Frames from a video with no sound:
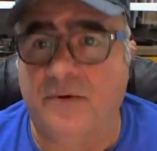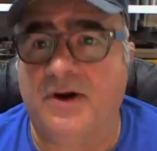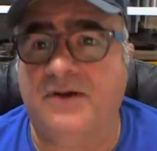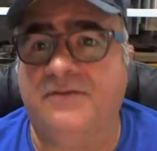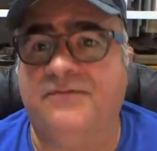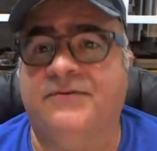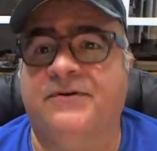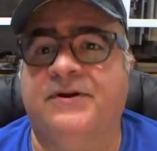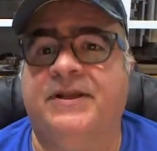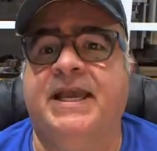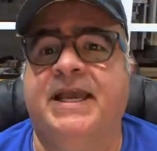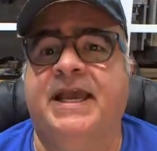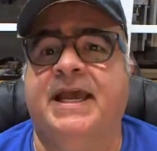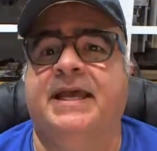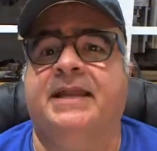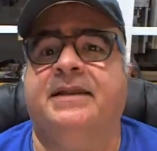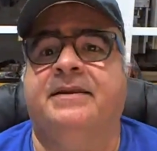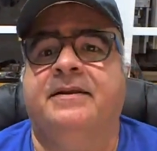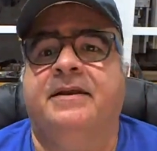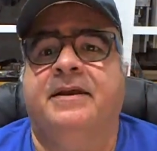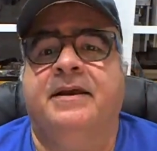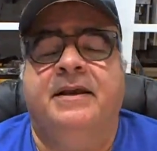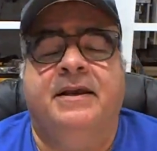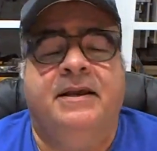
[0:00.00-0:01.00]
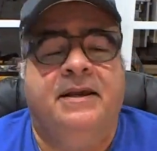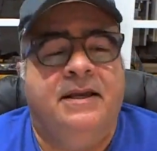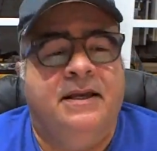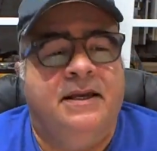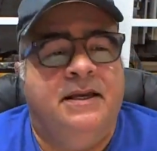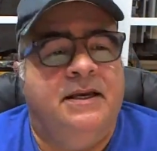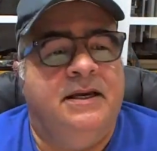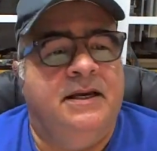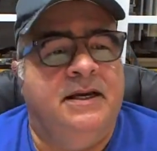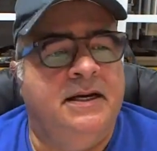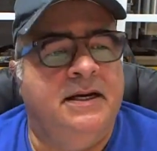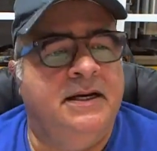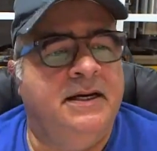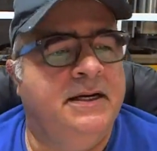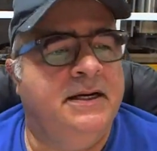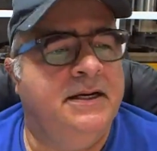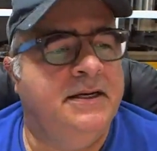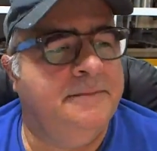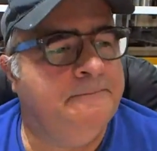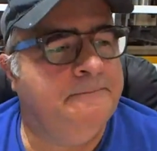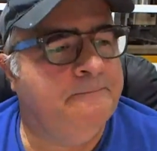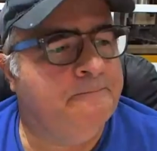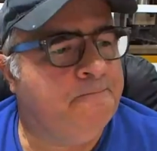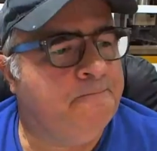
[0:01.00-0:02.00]
I forget,
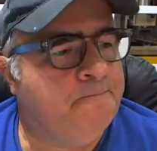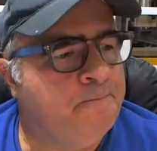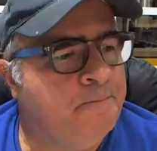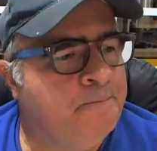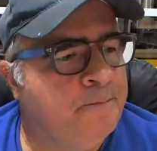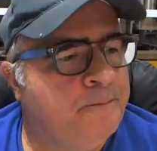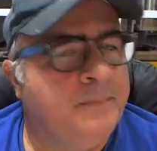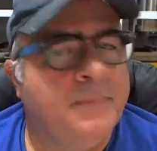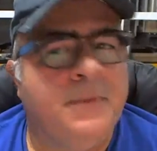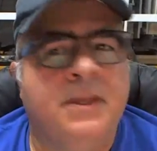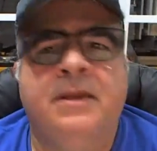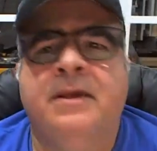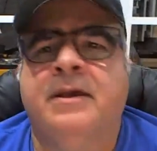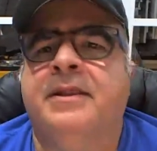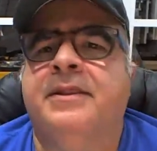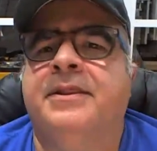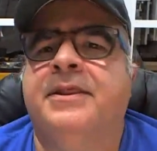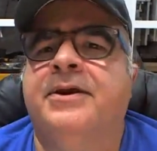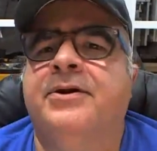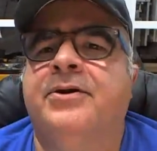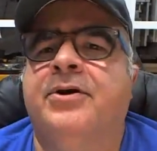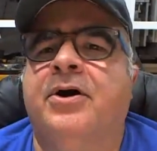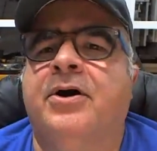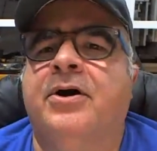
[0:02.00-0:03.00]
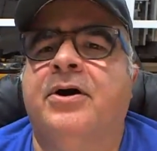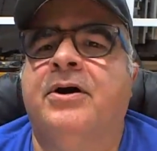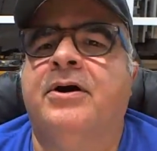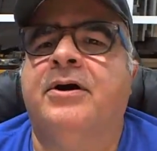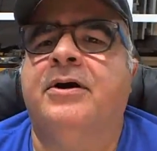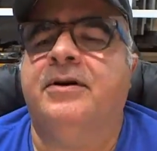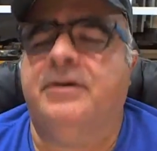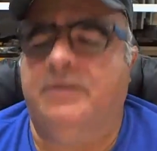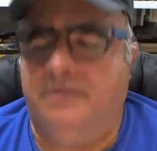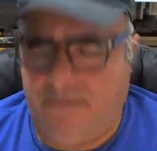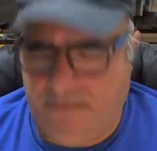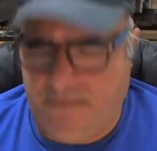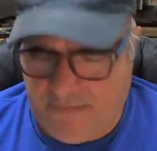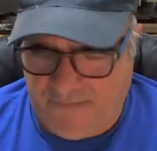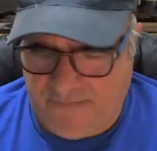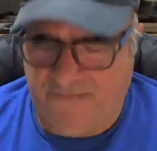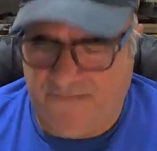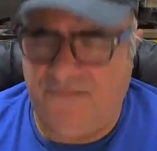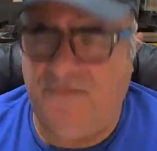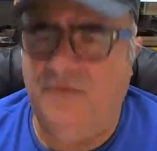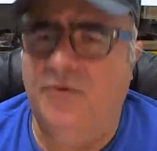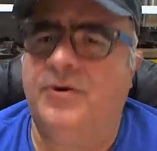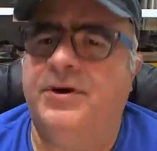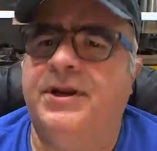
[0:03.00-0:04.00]
there are
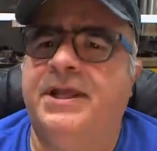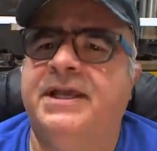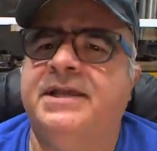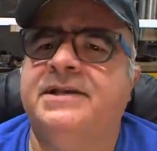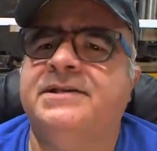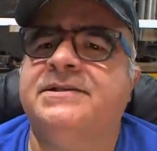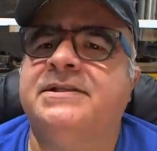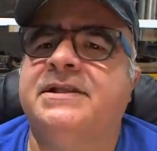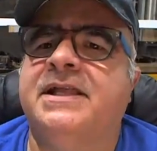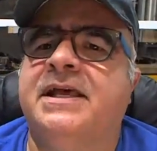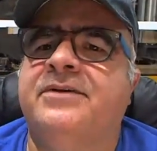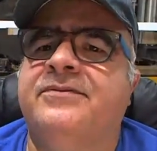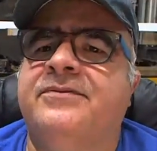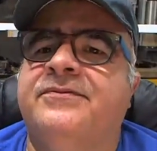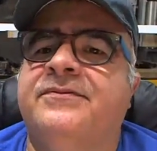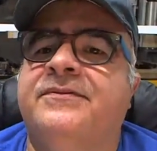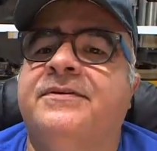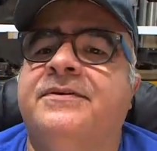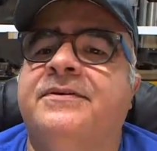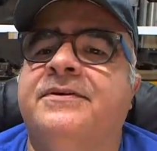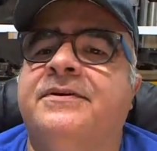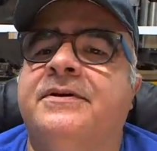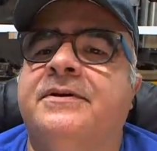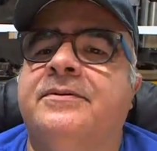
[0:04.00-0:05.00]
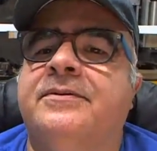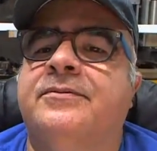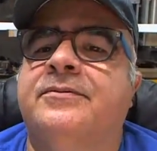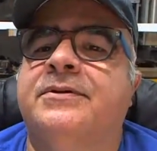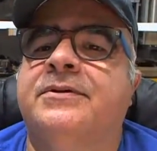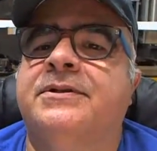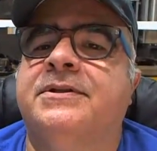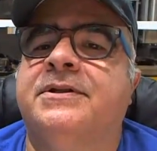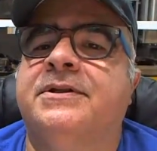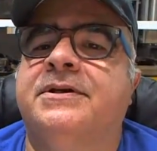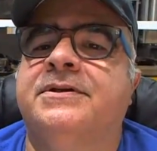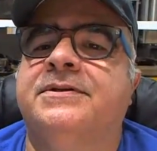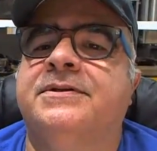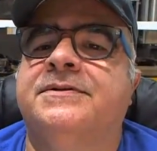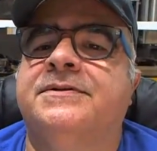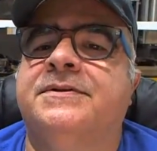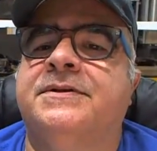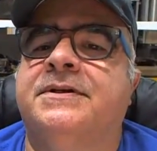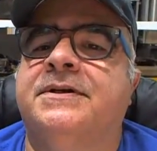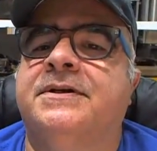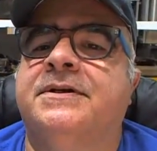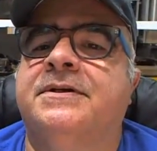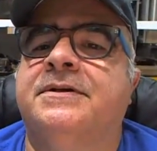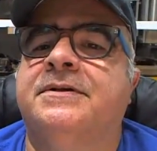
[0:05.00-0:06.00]
4 days left. What day is
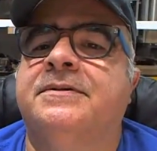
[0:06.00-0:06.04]
today?